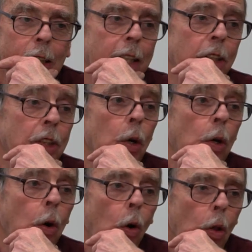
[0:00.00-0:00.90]
They just don't
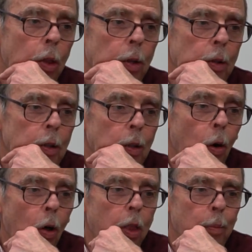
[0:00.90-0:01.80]
call them,
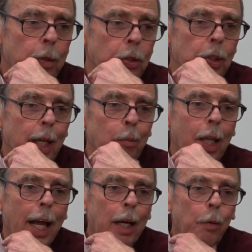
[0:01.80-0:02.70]
call them the
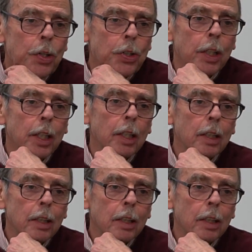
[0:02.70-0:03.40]
same language that